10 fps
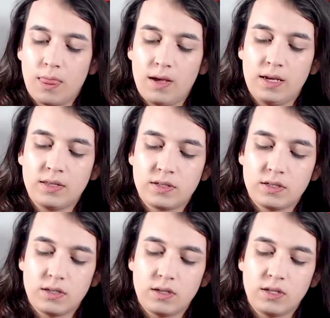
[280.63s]
It's
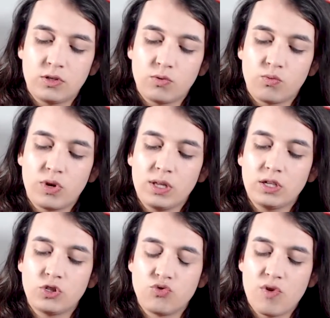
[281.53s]
really
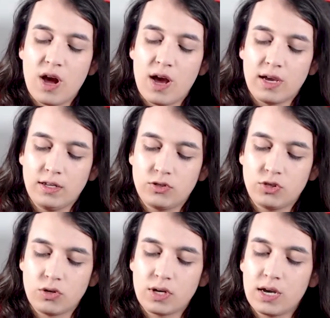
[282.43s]
dry, so
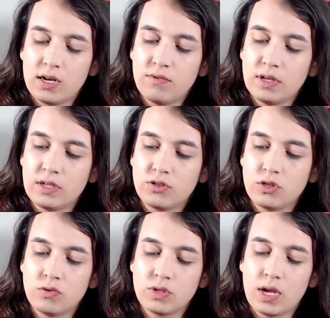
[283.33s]
you kind of need to
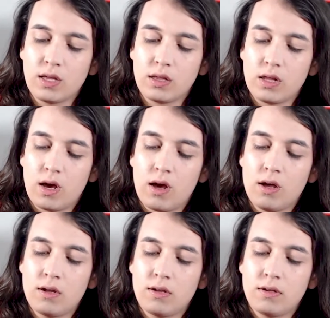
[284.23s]
use a
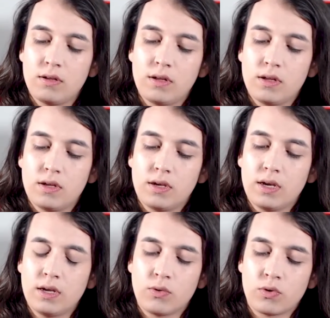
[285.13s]
lot
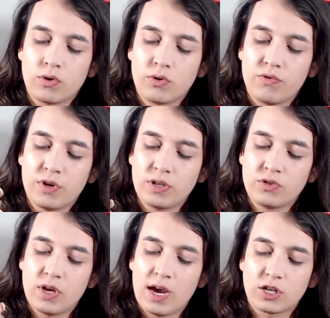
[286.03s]
in order for it
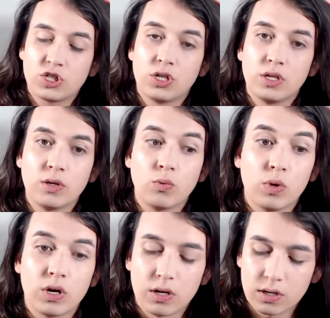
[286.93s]
to actually
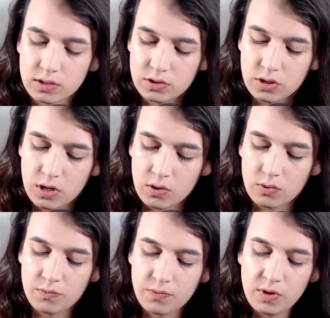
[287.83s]
work. So
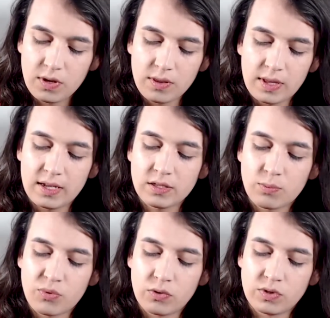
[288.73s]
that is a
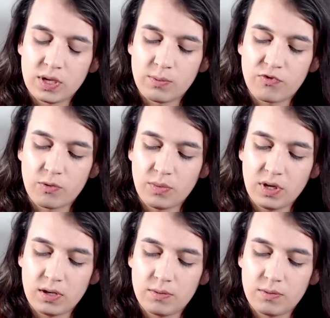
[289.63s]
pro tip from me.